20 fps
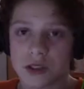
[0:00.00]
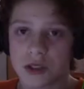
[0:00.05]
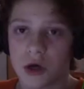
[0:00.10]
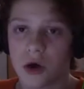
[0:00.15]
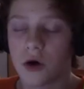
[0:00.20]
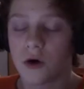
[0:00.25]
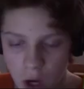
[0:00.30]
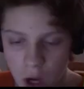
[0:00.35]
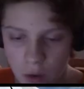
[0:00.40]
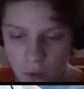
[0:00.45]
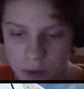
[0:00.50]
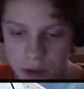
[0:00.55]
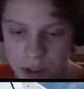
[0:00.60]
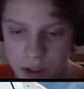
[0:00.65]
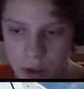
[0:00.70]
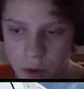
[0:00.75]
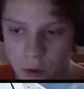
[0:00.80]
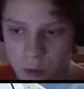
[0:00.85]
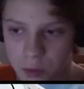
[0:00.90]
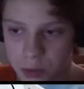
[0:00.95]
So I went to
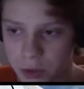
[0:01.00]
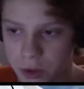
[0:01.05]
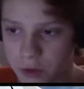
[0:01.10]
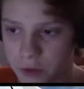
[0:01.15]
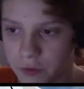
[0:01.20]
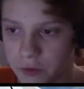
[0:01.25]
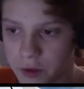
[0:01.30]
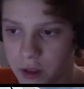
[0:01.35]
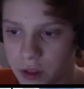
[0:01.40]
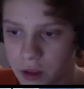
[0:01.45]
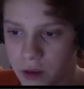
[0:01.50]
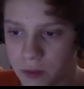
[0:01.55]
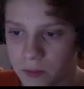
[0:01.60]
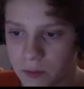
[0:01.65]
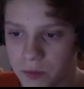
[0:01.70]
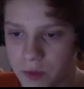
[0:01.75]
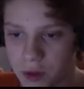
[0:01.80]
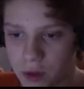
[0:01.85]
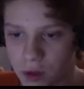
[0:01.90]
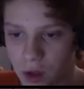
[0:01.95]
go build the um
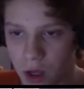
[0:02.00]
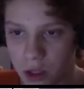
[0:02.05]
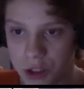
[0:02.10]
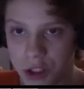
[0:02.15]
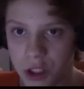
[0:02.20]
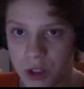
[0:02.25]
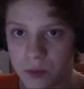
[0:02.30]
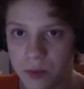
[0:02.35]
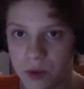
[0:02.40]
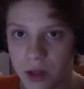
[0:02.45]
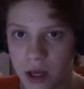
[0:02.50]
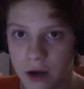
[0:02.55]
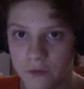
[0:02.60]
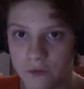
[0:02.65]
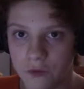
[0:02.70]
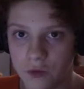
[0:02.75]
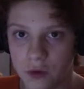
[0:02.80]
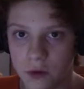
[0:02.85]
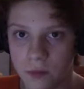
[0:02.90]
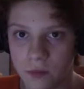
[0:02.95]
the launching
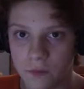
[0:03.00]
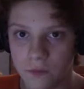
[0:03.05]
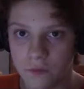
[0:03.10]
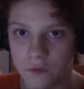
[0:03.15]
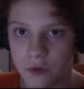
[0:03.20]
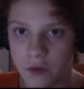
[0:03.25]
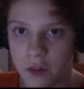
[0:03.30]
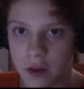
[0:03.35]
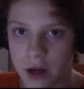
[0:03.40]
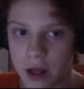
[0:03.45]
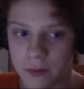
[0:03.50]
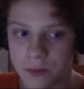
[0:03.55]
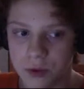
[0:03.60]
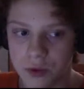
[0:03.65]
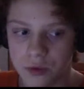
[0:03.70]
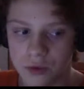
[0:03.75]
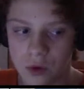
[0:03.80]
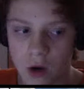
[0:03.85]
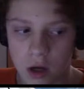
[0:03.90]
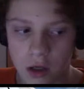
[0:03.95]
platform for the
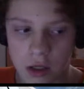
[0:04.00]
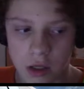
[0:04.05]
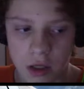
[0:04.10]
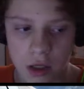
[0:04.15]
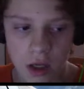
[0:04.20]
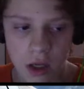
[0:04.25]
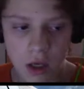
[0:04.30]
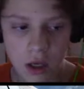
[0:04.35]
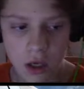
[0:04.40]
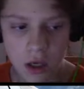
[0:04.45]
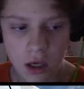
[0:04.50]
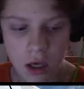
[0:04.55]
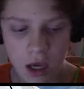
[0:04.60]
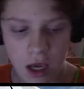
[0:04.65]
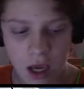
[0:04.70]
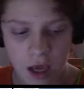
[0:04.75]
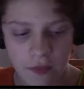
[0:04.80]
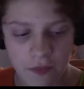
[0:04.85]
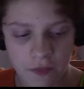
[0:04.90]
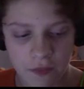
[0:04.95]
Neptune rocket
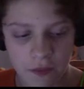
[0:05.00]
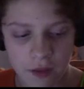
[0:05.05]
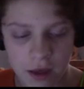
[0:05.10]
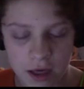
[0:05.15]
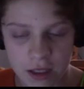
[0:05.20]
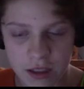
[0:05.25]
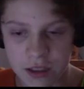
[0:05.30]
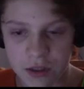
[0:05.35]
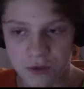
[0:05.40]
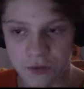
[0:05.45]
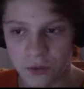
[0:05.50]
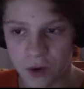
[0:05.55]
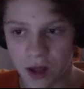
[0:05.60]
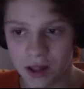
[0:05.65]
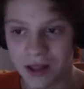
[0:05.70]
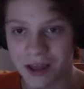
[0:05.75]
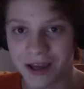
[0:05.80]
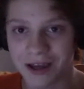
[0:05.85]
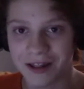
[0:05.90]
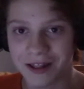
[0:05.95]
and it didn't
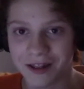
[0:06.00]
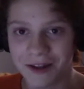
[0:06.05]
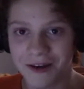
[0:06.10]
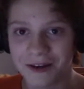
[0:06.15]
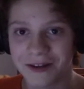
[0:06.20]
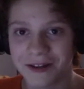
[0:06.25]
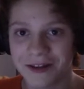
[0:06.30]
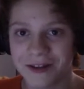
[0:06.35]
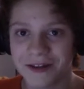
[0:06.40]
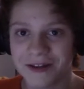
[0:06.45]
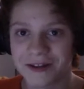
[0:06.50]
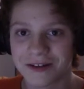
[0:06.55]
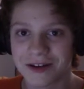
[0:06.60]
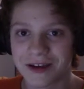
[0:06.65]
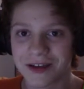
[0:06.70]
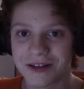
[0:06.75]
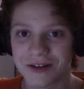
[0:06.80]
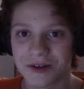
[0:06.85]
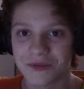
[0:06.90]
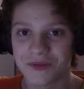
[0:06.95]
like I literally took
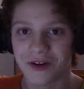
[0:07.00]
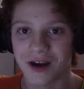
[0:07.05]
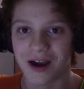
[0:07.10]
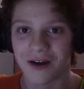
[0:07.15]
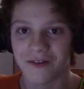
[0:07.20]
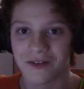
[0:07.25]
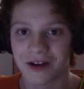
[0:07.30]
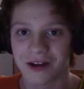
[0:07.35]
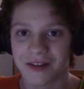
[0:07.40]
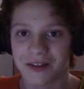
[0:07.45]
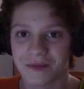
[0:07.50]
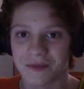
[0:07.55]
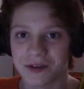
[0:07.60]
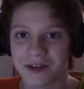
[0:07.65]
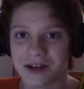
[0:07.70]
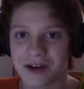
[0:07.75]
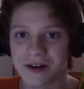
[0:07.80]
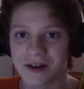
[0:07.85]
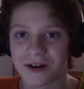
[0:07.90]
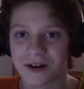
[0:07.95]
it took forever to get the
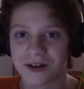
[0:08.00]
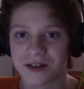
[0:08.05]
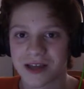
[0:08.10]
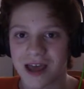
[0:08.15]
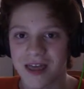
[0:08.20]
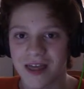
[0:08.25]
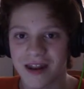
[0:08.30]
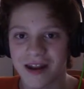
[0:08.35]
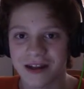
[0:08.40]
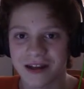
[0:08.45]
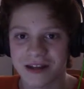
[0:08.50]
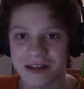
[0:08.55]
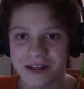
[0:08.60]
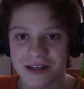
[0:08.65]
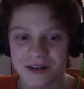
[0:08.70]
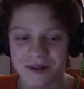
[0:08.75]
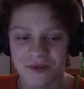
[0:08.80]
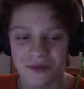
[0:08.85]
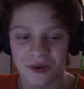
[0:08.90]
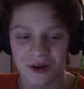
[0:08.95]
materials and it just
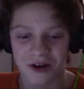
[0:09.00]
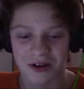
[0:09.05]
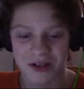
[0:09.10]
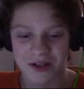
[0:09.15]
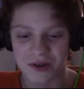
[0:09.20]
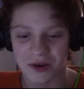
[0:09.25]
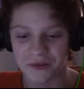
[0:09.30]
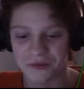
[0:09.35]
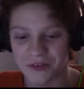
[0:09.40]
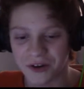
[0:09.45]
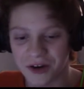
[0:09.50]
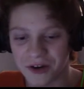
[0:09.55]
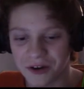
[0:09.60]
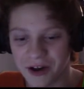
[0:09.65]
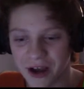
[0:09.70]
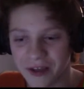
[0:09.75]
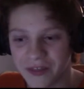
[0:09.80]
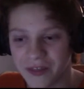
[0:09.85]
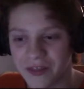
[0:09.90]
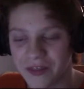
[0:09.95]
didn't work so I figured
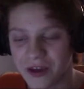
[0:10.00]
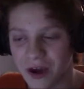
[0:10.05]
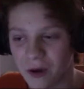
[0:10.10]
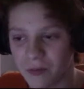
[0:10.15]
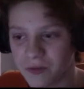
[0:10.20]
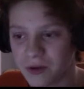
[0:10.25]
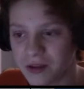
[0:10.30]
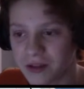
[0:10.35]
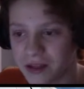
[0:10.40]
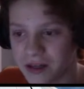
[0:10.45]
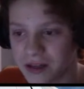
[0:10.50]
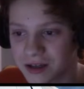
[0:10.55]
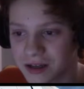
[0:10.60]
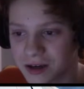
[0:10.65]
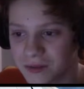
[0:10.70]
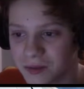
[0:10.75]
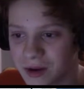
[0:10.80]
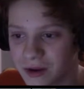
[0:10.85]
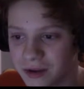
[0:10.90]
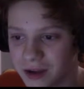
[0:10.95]
out that the update didn't
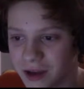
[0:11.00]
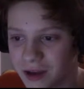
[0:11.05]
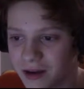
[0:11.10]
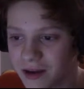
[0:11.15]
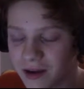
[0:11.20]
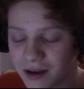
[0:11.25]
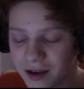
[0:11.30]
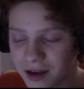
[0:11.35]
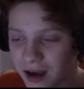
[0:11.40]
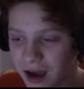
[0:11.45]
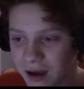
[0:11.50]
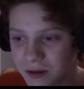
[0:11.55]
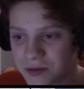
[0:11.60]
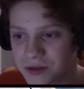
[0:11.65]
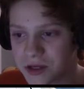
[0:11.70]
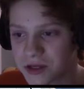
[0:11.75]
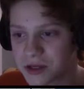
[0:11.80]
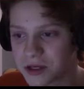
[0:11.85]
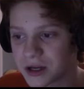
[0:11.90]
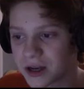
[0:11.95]
come out yet. I'm
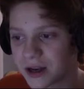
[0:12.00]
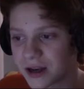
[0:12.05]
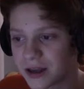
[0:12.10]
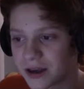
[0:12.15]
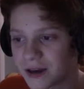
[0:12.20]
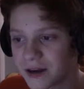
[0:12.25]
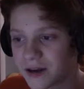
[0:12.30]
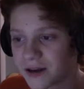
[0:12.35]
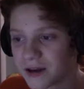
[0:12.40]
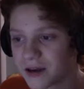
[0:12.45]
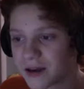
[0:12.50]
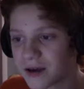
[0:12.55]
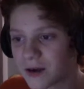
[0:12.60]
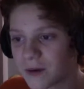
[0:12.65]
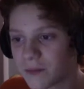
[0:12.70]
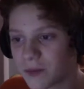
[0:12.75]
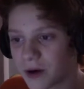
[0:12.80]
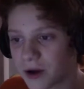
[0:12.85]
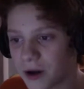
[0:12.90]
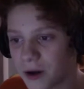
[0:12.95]
such an idiot.
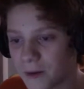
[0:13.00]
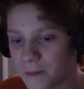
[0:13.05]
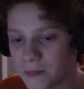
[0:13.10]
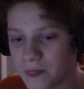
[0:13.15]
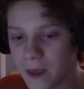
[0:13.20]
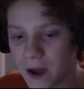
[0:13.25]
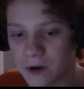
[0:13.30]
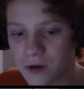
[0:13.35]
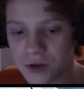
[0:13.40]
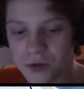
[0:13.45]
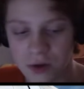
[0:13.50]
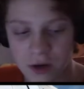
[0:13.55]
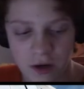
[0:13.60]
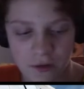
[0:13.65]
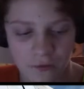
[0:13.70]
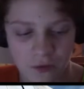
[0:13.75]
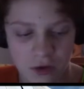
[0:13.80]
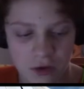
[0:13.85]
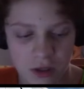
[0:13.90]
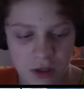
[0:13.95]
But um I was waiting
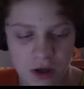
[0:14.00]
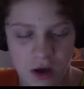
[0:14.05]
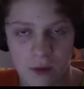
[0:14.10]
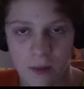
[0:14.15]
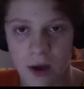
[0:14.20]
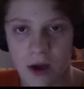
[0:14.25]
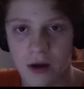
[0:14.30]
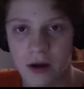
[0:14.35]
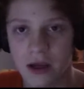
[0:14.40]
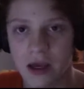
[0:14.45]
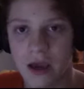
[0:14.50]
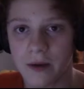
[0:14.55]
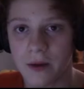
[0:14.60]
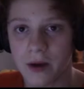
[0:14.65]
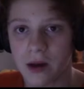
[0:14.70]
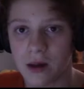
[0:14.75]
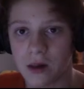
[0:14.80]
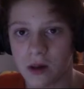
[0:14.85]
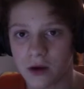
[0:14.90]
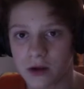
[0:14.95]
for it to come out. It came out
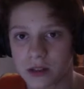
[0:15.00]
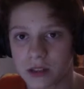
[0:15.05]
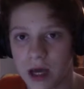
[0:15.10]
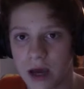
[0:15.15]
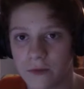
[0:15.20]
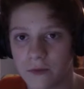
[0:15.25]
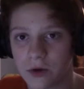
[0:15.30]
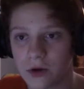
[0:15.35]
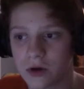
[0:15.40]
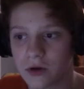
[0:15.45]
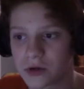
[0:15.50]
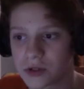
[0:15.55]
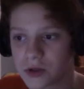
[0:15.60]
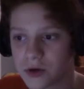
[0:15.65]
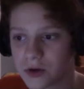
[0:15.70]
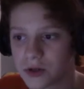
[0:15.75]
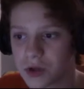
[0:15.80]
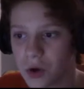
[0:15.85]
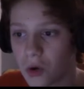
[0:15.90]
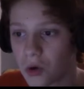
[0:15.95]
a long time ago so I
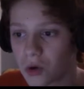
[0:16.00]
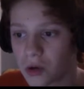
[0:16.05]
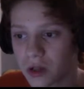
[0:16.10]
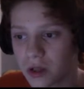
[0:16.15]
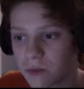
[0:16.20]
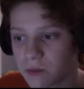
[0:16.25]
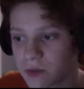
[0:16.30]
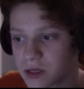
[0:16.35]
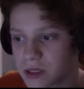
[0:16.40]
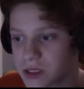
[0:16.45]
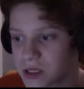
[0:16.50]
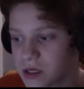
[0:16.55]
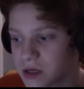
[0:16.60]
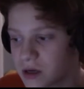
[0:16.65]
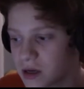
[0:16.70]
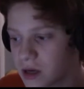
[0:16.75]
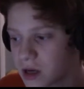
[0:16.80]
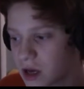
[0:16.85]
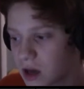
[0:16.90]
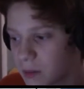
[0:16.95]
totally missed it
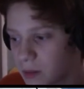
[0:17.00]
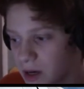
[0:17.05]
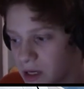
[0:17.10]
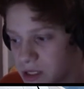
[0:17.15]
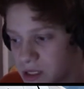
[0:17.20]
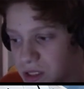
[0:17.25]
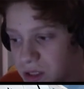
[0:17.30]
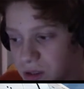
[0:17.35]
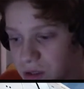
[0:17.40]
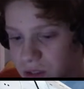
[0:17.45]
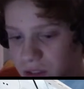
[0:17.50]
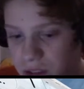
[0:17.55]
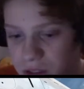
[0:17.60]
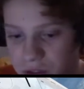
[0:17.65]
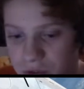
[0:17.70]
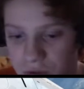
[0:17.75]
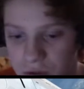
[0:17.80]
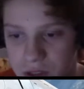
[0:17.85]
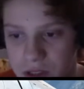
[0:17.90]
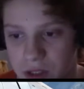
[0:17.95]
but I still didn't
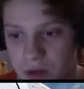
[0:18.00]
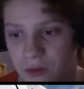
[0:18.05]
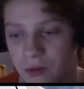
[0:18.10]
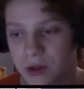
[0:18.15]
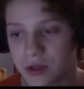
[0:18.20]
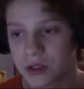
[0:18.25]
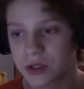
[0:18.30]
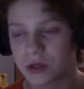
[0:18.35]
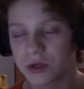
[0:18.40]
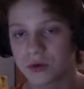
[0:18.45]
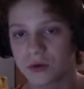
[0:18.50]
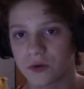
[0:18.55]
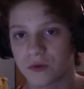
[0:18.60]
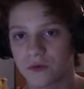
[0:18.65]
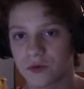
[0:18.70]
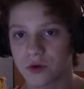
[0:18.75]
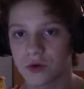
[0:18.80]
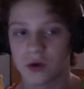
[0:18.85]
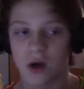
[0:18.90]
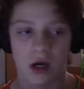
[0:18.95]
do it because I wanted to do it for
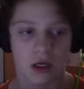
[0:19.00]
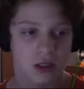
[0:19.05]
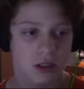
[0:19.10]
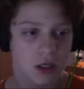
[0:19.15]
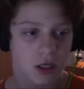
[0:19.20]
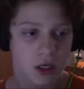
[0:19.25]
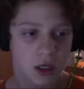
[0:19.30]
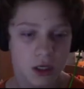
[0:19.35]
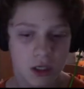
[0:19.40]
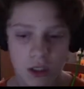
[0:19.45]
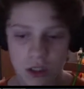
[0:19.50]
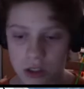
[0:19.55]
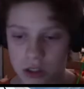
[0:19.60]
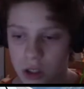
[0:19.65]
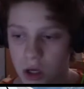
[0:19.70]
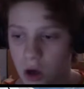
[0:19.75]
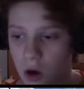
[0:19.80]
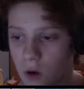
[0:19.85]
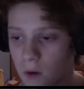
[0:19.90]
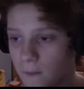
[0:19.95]
you guys.
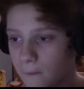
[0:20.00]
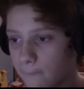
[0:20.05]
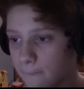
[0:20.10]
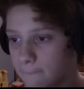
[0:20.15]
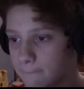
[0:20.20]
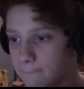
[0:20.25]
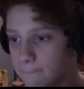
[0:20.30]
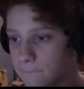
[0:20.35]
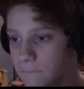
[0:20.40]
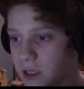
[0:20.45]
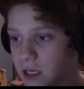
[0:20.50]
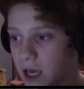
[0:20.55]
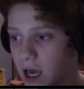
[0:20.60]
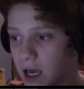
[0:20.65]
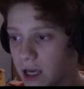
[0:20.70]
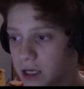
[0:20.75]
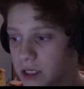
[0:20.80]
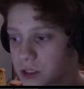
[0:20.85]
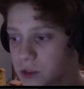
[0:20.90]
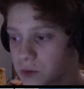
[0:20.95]
So yeah, I
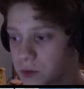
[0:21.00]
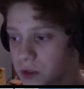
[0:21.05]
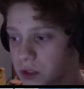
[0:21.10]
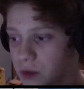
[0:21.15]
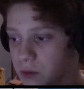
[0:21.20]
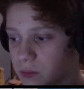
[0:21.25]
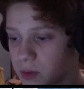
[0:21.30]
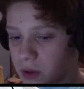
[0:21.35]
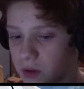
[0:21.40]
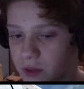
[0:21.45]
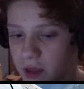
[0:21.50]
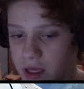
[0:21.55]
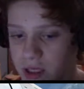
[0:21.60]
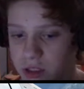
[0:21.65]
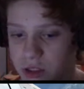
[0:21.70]
guess we're gonna build that.